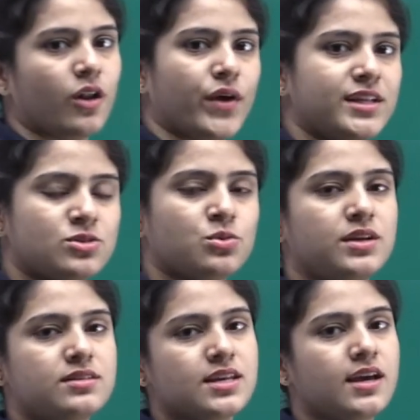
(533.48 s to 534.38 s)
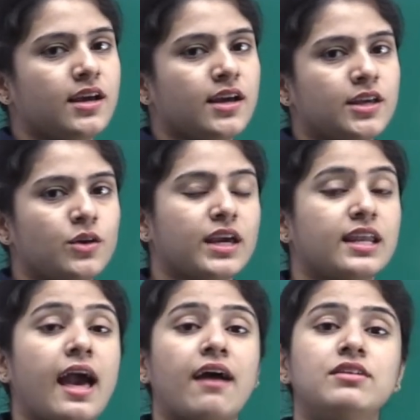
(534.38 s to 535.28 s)
All right students, you
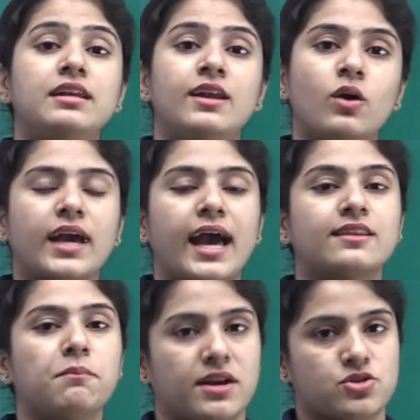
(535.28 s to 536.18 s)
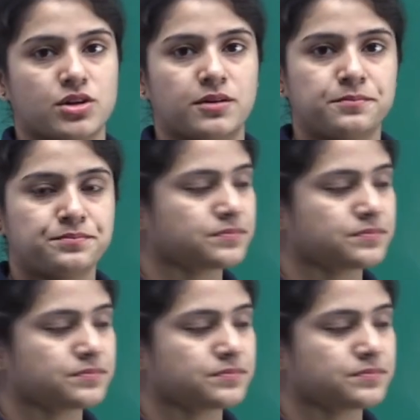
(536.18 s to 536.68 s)
can have a look at the picture.